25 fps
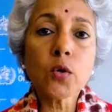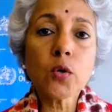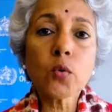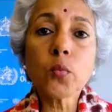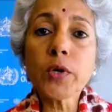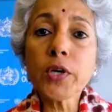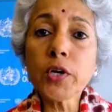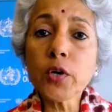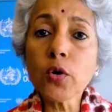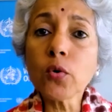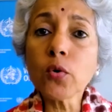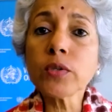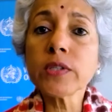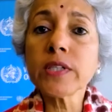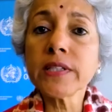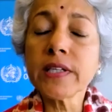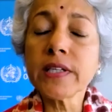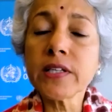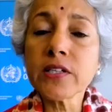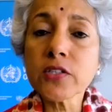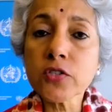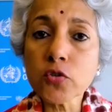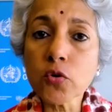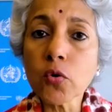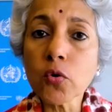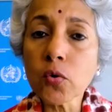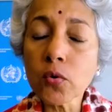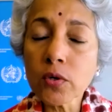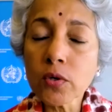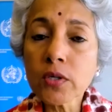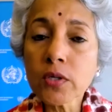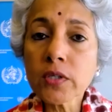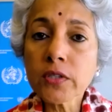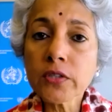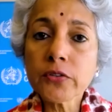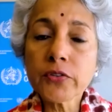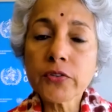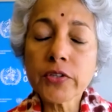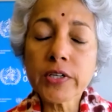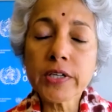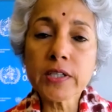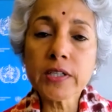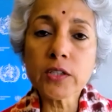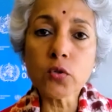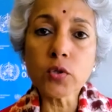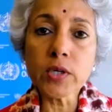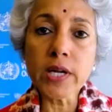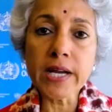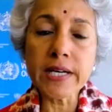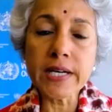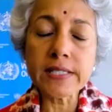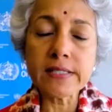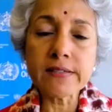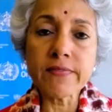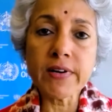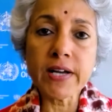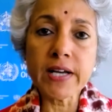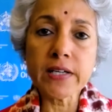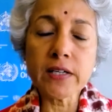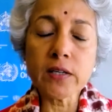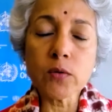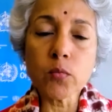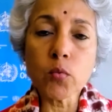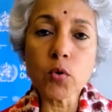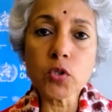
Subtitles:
We know that there is no real good antiviral.